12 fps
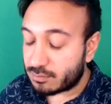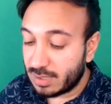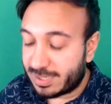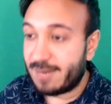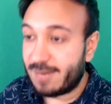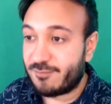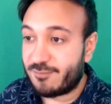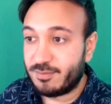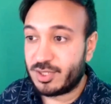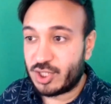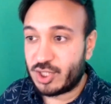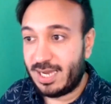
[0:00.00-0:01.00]
came from the
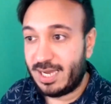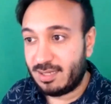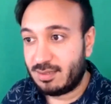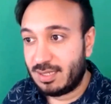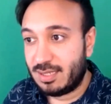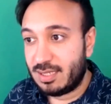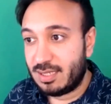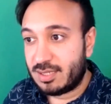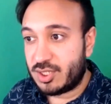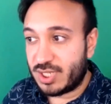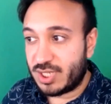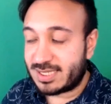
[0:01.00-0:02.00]
chat
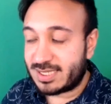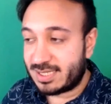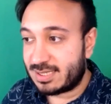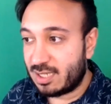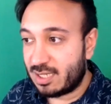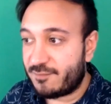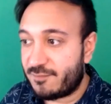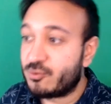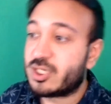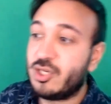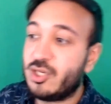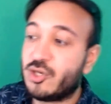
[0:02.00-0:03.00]
suggesting stuff. And
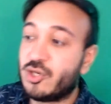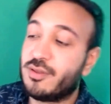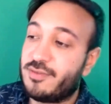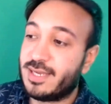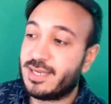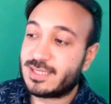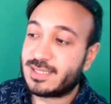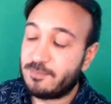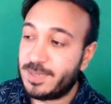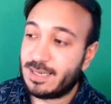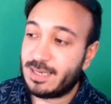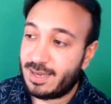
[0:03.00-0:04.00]
also, you got the thing, it's a
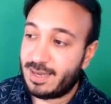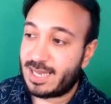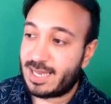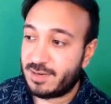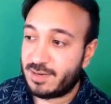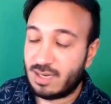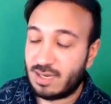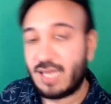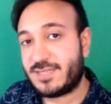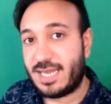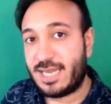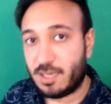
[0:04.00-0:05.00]
bit like having a live
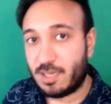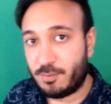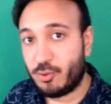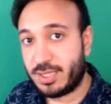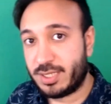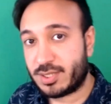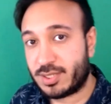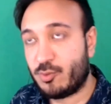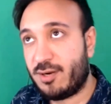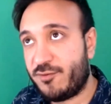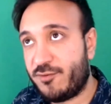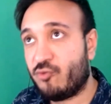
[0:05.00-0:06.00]
stand-up audience
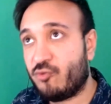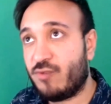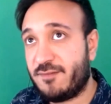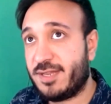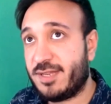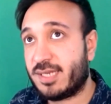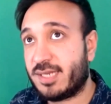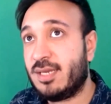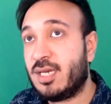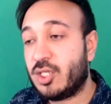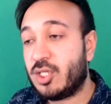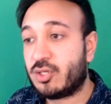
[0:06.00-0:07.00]
where if you're riffing,
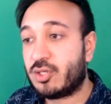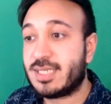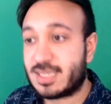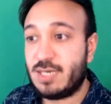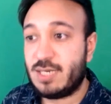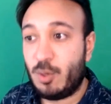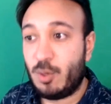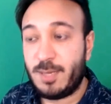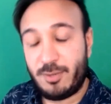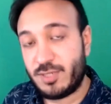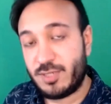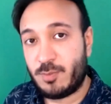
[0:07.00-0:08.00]
you can see what
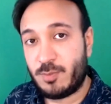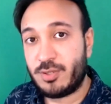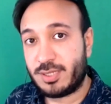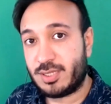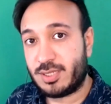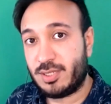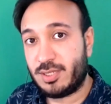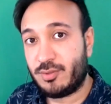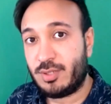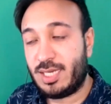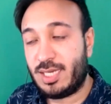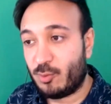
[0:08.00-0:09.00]
people are responding to
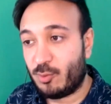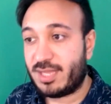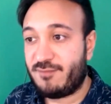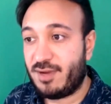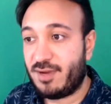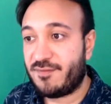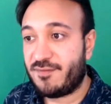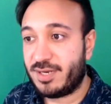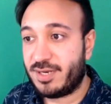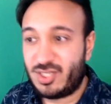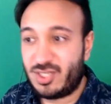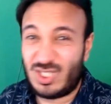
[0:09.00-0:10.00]
and what they find funny,
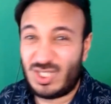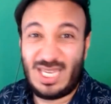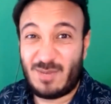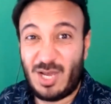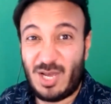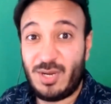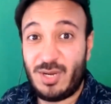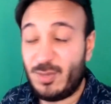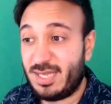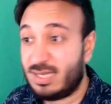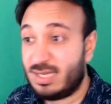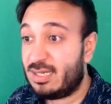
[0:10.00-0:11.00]
so you just keep going with
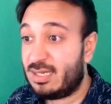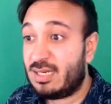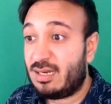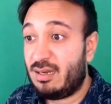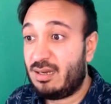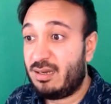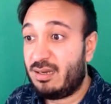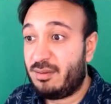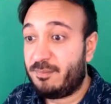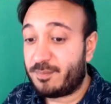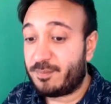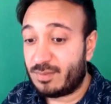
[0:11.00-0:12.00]
it.
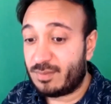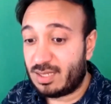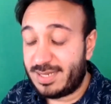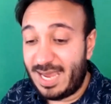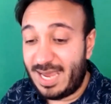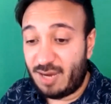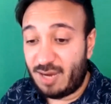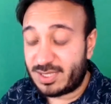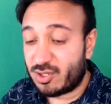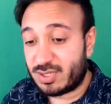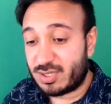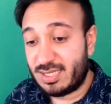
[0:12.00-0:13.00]
um Now it's
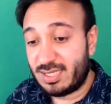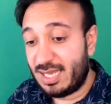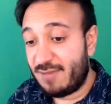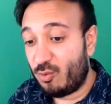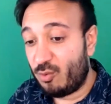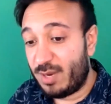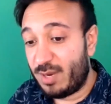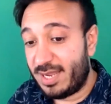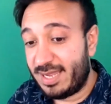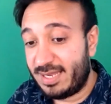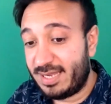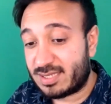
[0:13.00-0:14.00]
got to the level
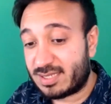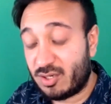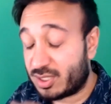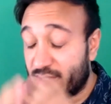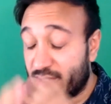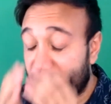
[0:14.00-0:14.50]
where it's got so